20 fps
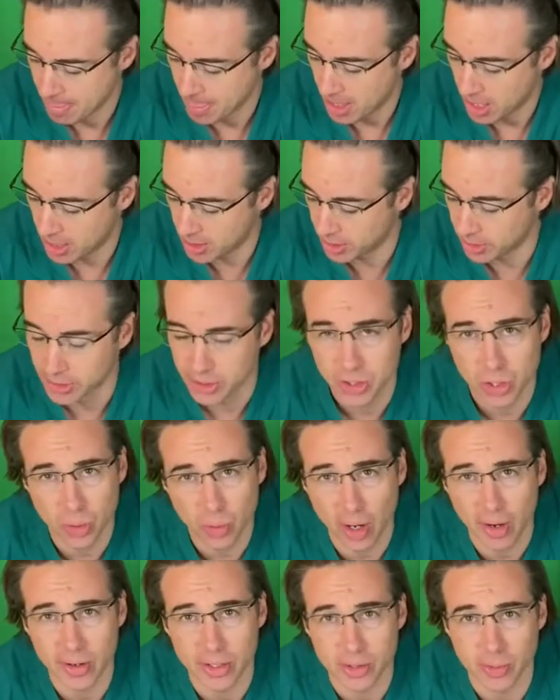And the two
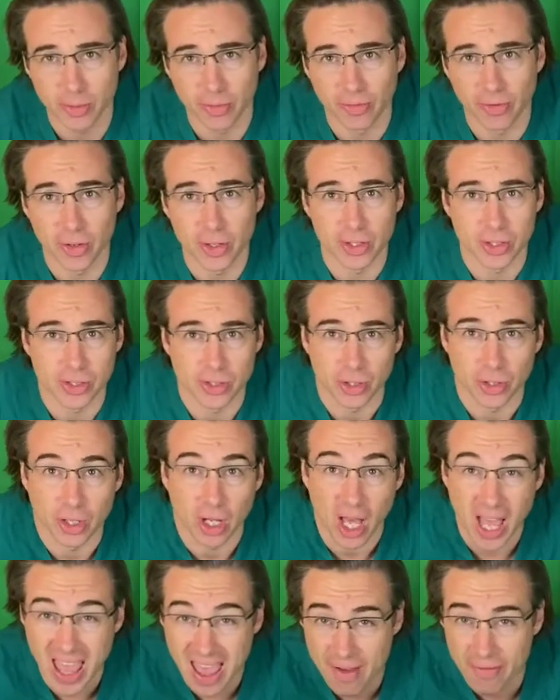areas we focused on
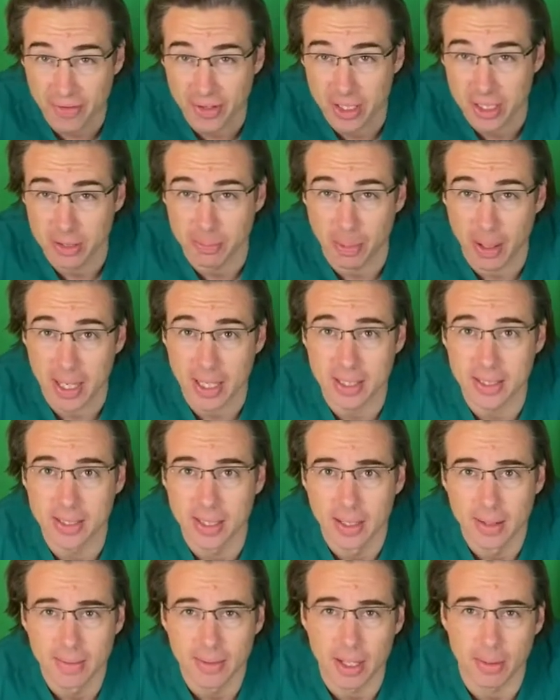are evidence-based.
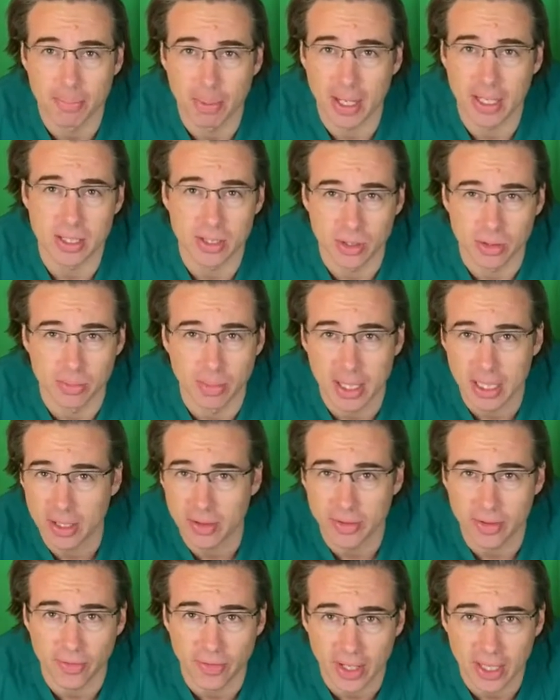They're based on many of
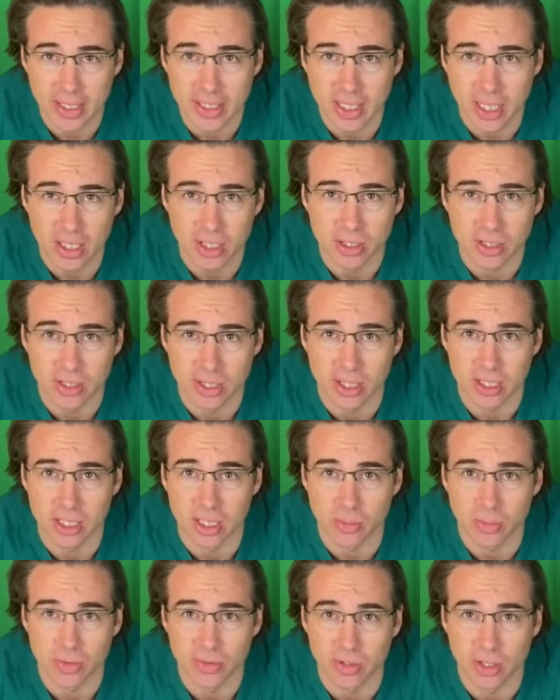the validation studies that
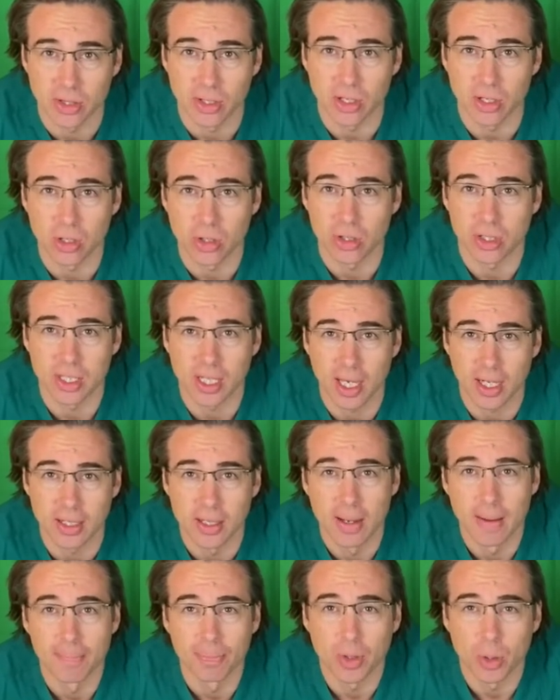we've done that looked at
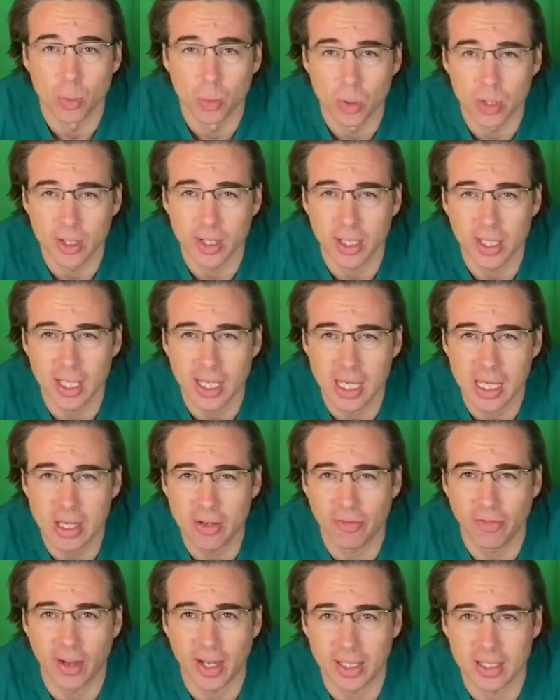what are the key
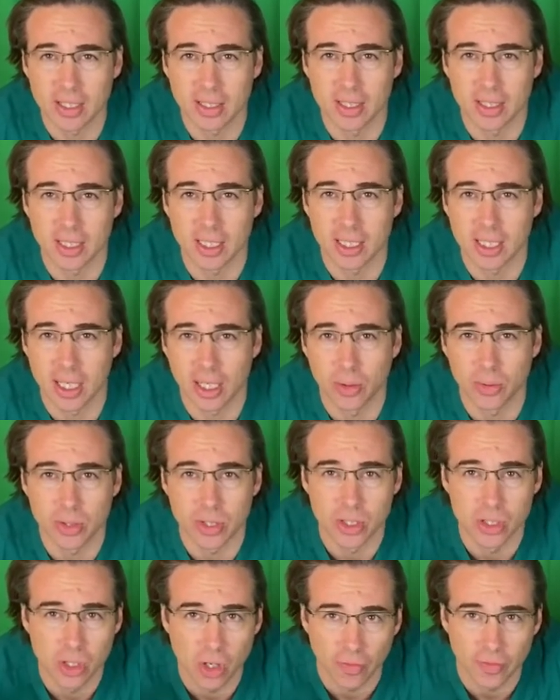factors that distinguish
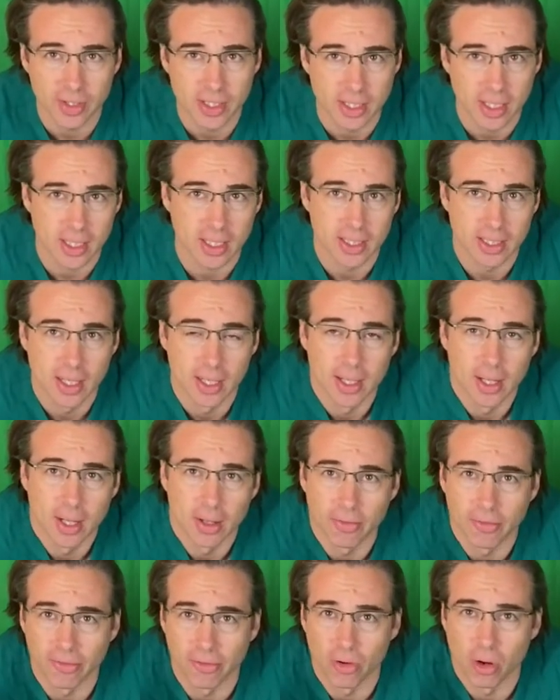novices
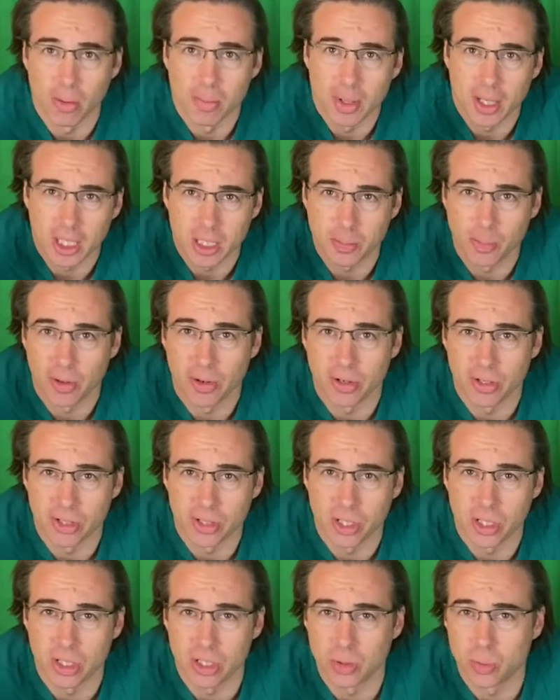from experienced
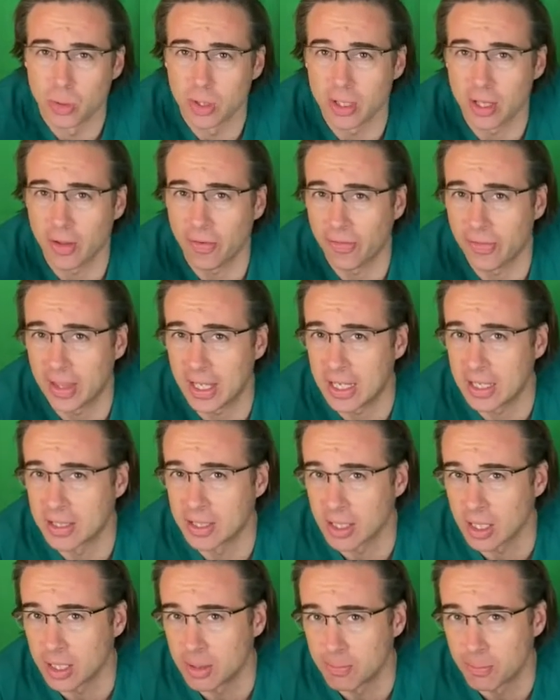surgeons? What are the things
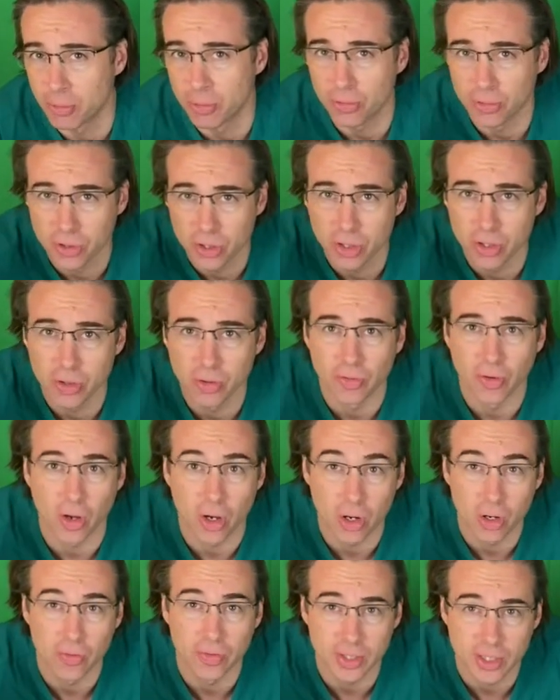that improve
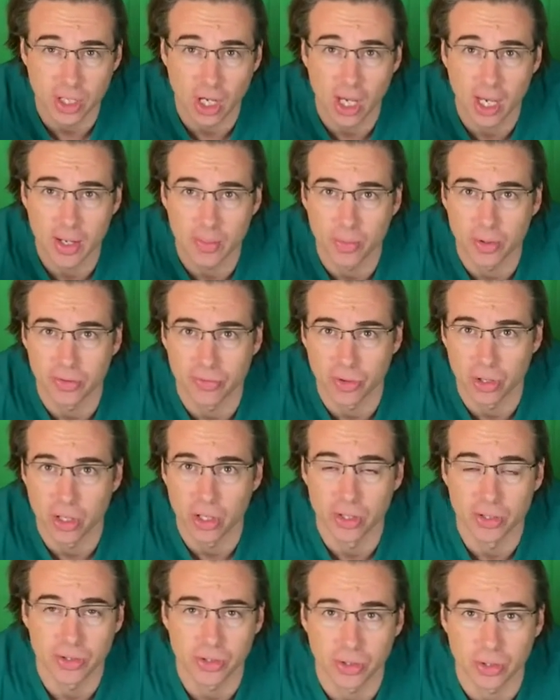over time with
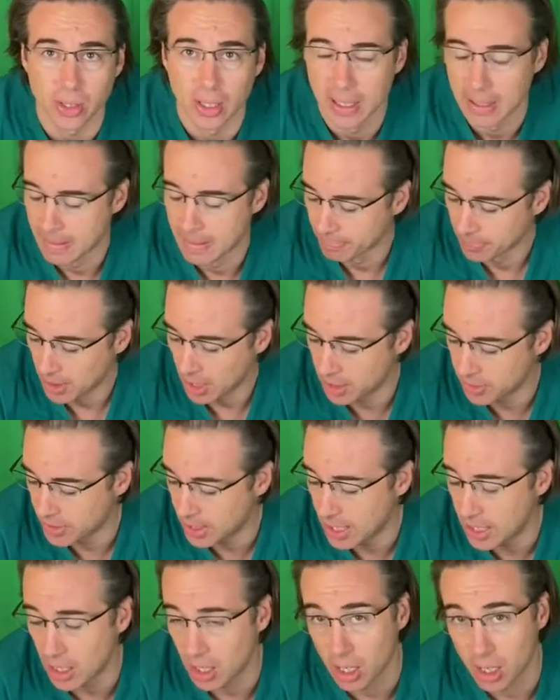rehearsal? And
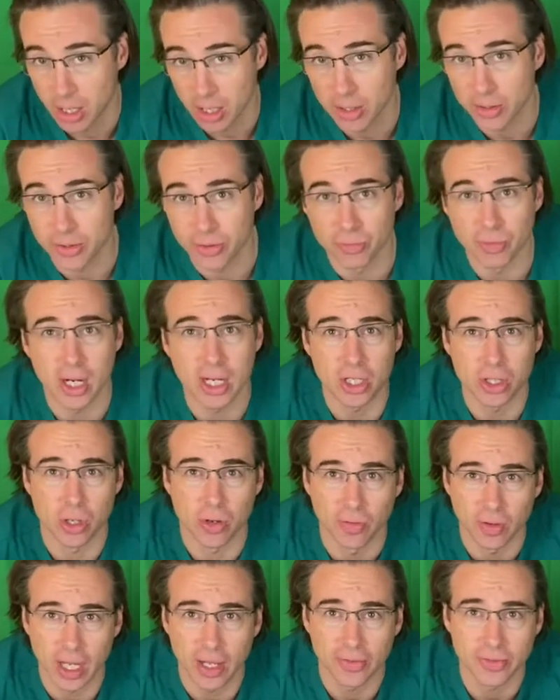they are the ratio of
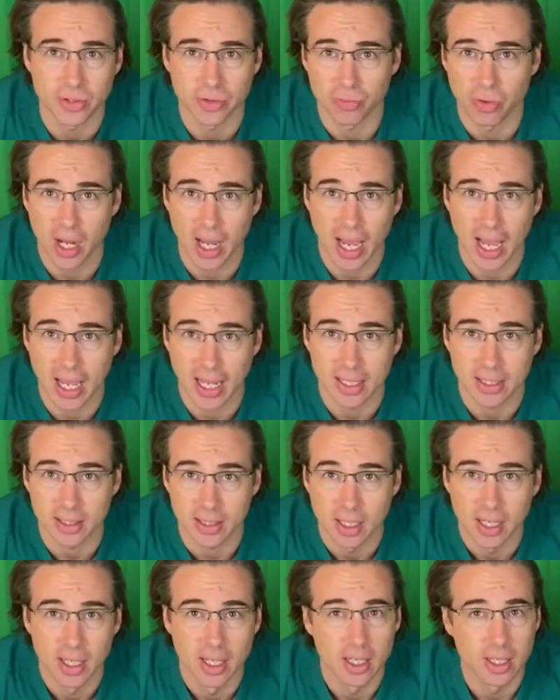left to right hand.
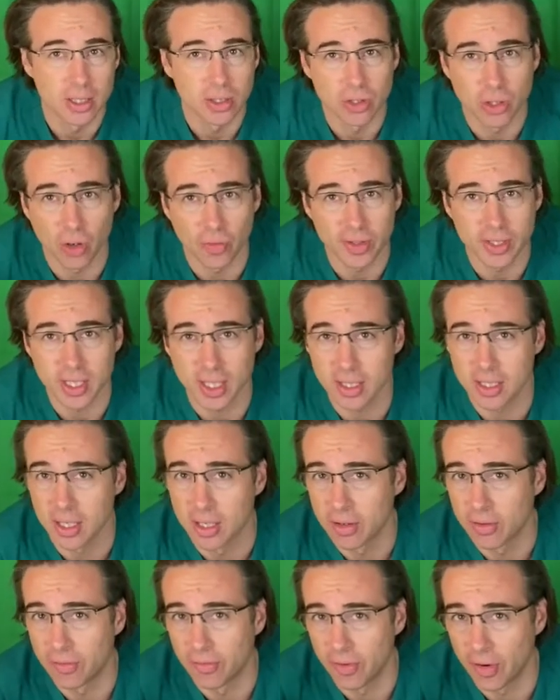Novices,
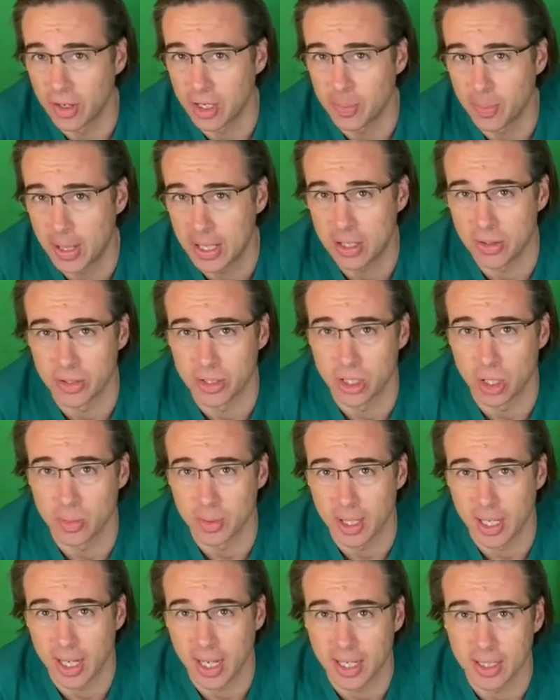very dependent on the
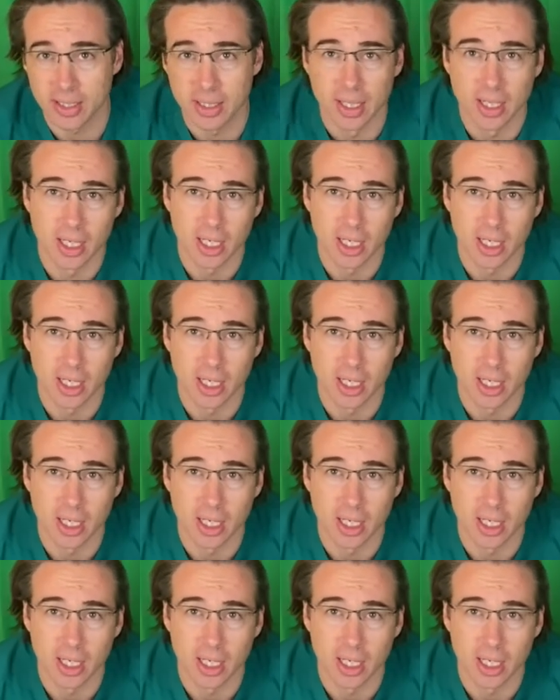dominant hand.